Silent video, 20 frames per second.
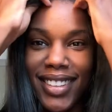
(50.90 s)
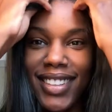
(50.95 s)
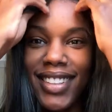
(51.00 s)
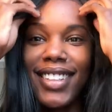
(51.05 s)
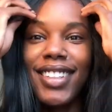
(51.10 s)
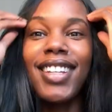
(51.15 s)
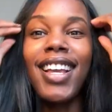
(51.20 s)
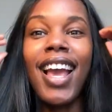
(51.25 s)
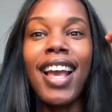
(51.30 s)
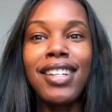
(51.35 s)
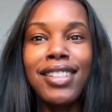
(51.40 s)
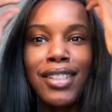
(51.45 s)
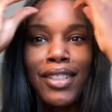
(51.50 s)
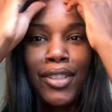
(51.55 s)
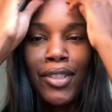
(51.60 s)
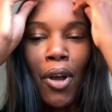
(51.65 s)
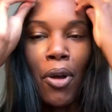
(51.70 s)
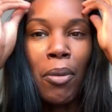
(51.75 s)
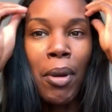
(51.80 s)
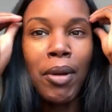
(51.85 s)
Yes, this
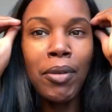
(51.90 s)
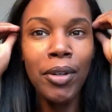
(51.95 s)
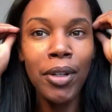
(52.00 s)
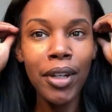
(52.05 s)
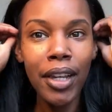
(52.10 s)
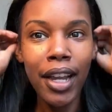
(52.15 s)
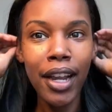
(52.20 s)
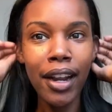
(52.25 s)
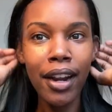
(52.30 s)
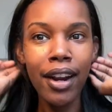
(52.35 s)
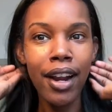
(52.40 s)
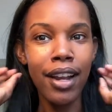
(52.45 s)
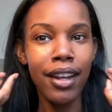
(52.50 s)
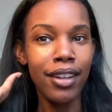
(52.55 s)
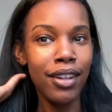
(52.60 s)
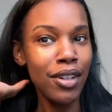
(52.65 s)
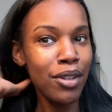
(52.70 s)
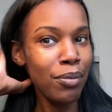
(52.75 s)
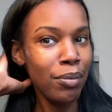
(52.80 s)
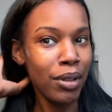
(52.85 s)
is all my real hair. I
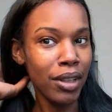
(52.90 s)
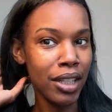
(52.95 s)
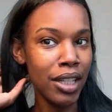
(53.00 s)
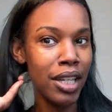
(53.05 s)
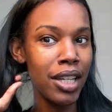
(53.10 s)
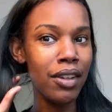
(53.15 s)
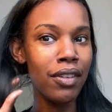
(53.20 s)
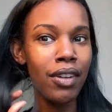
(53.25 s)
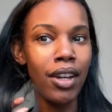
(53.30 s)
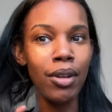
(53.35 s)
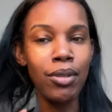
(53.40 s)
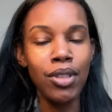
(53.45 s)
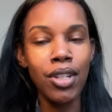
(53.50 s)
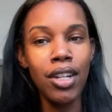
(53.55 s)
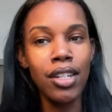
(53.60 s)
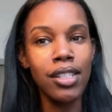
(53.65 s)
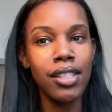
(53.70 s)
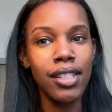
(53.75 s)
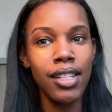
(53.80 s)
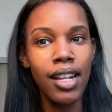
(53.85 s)
couldn't believe I was on
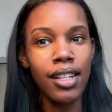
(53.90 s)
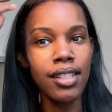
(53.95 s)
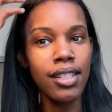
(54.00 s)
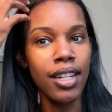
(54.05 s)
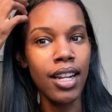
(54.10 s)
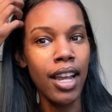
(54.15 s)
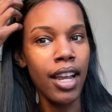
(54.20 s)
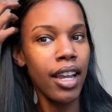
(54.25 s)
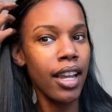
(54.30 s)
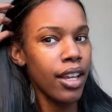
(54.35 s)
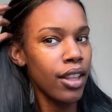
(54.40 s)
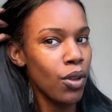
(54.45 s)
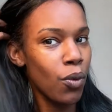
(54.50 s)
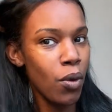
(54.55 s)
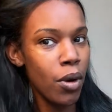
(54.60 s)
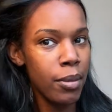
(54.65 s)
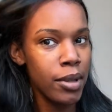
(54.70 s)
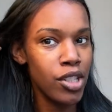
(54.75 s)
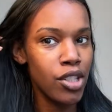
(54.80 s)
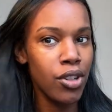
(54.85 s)
a set today and the
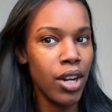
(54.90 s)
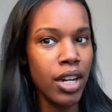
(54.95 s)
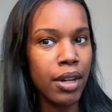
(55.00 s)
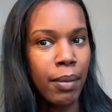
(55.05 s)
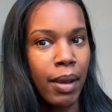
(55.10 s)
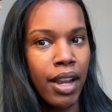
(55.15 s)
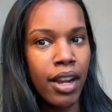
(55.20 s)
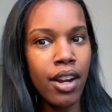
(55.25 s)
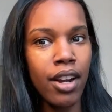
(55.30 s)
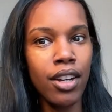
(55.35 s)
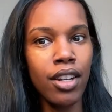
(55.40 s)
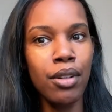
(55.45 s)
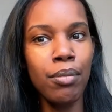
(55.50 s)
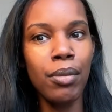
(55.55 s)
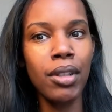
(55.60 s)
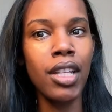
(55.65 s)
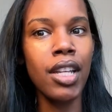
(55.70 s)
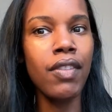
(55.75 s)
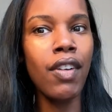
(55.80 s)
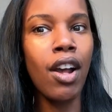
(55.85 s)
woman straightened my hair. I couldn't
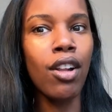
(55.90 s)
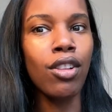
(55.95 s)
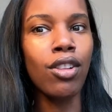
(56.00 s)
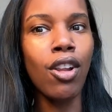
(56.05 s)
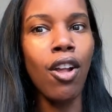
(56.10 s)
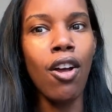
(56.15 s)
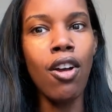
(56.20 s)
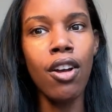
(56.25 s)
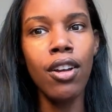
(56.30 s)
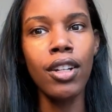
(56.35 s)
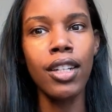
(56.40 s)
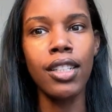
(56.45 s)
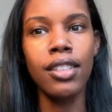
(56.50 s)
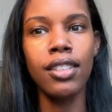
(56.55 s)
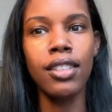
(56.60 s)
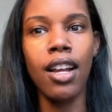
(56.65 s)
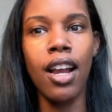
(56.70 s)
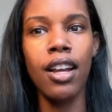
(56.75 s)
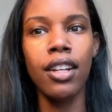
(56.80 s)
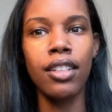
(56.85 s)
believe how long it's
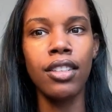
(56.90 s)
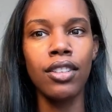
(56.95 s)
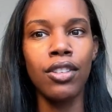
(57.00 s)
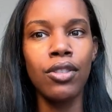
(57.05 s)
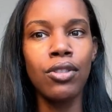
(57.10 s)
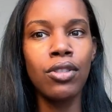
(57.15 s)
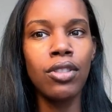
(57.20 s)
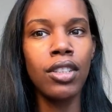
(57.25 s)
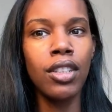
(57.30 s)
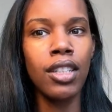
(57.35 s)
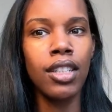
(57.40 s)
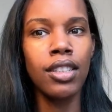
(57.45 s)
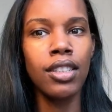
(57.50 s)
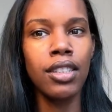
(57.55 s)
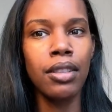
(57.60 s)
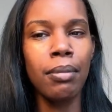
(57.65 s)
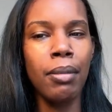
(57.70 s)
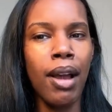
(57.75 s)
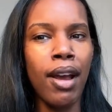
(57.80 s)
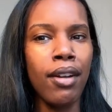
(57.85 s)
gotten. Usually it's
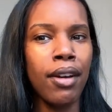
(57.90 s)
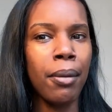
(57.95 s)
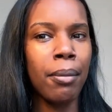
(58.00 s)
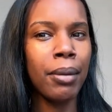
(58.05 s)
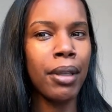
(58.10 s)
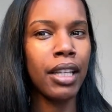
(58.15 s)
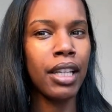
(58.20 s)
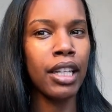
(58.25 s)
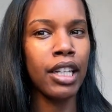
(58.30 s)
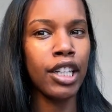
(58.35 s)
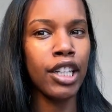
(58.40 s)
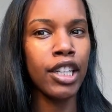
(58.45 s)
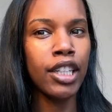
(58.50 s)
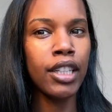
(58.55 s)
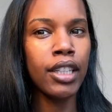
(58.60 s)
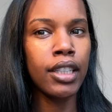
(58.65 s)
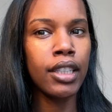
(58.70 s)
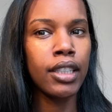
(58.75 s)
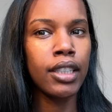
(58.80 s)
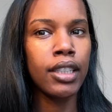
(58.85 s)
about up here.